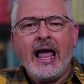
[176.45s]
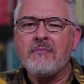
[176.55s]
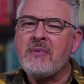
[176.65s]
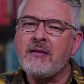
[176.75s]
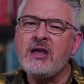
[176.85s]

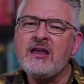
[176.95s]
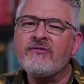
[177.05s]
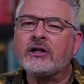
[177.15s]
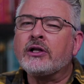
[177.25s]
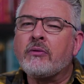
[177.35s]
and maybe
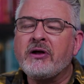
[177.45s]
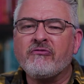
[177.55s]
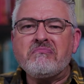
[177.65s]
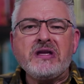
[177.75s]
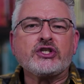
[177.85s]
even a little bit
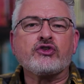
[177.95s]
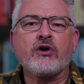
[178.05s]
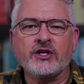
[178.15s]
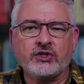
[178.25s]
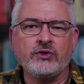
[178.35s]
of
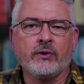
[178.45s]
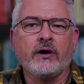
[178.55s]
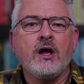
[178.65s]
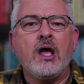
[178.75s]
mistrust to her,